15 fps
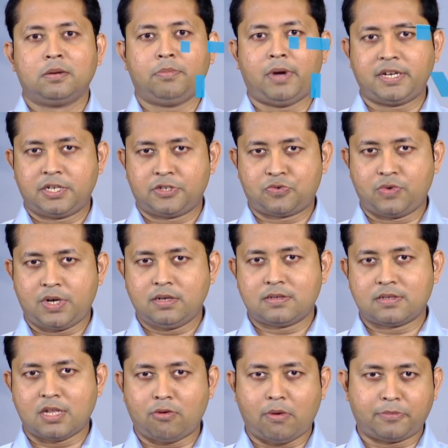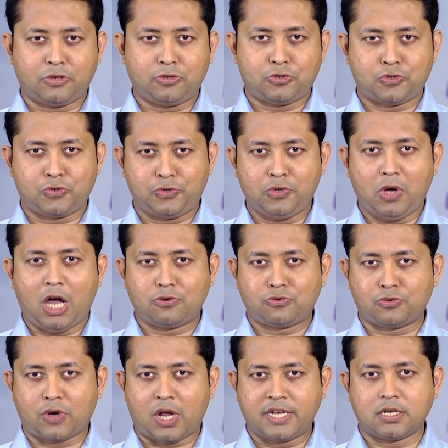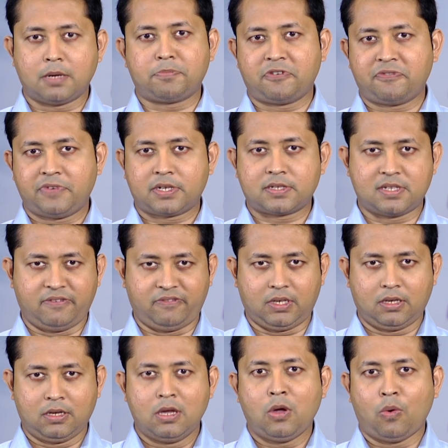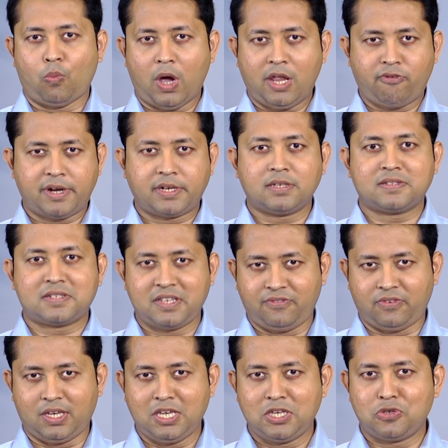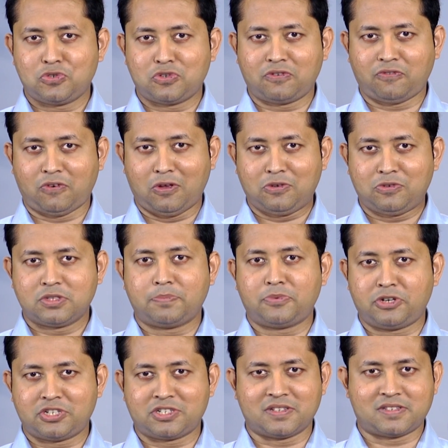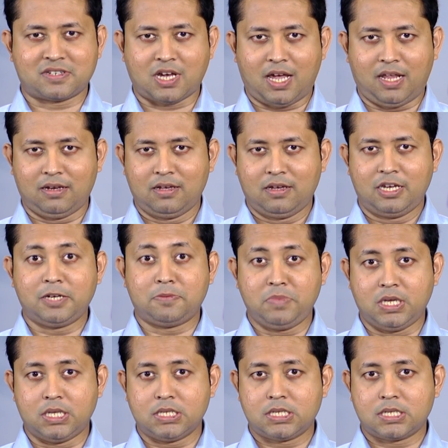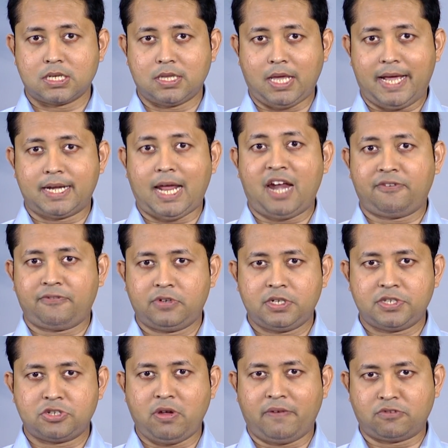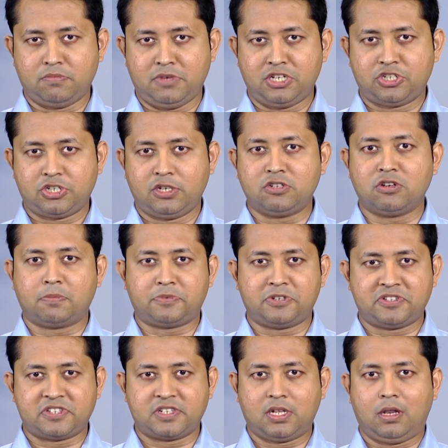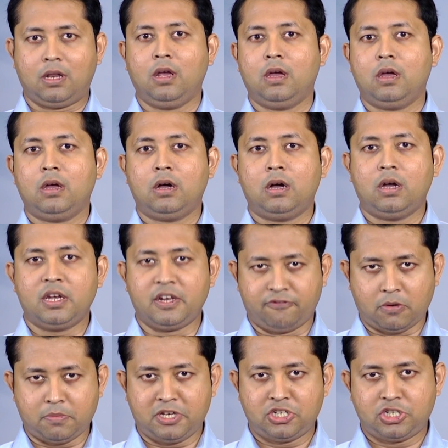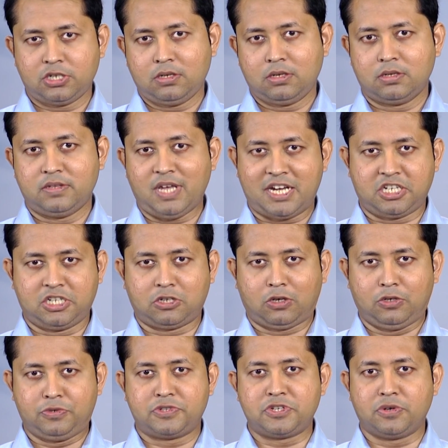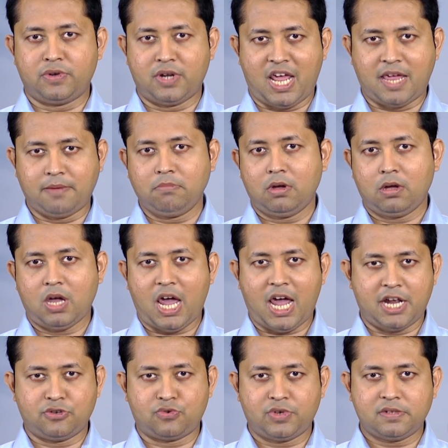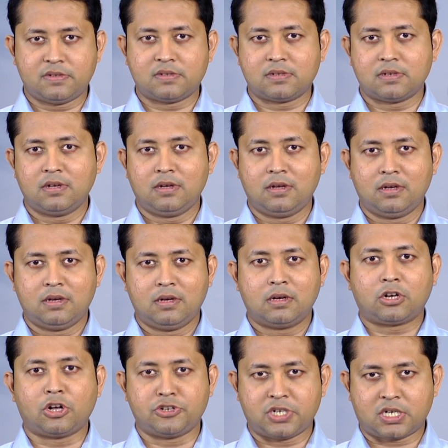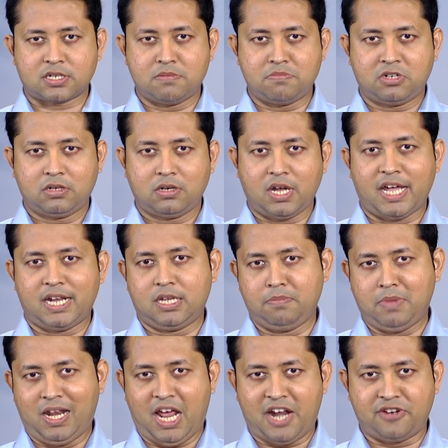My dear students, now I'm going to show you how to write a perfect CV. While writing CV, you should follow the British style. It means that at first you have to mention your personal information, that includes your name, address, contact number and email